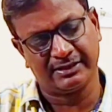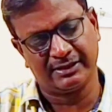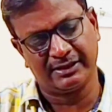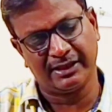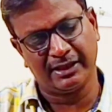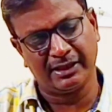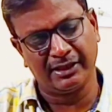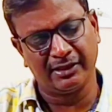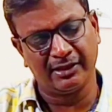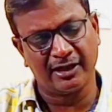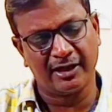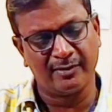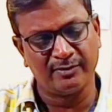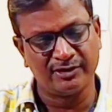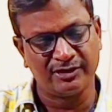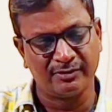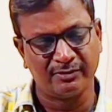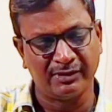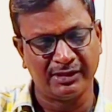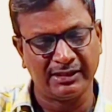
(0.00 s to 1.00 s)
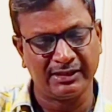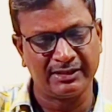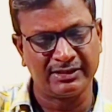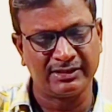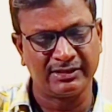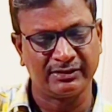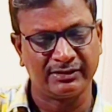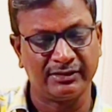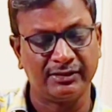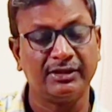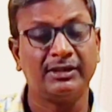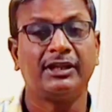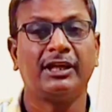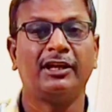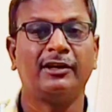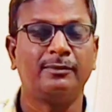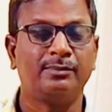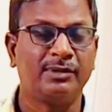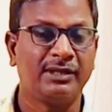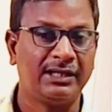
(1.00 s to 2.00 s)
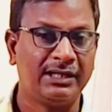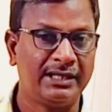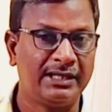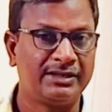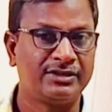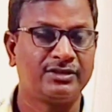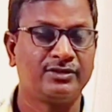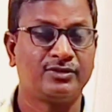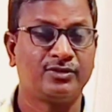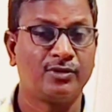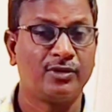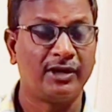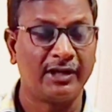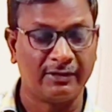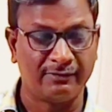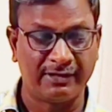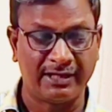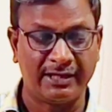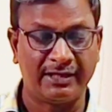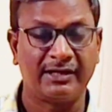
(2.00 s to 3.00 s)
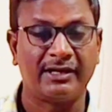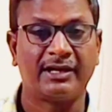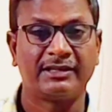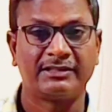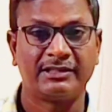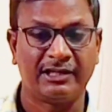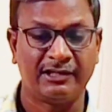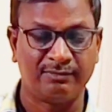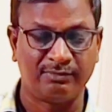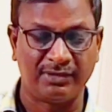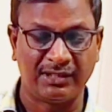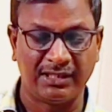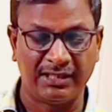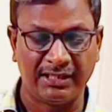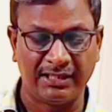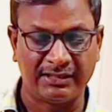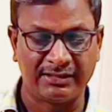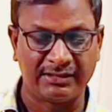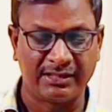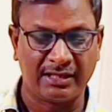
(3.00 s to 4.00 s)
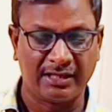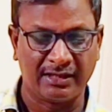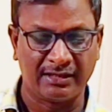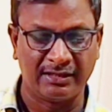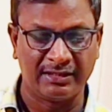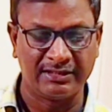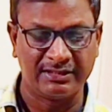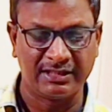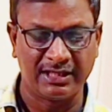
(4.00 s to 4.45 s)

10 grams means 10 pellets sodium hydroxide pellets are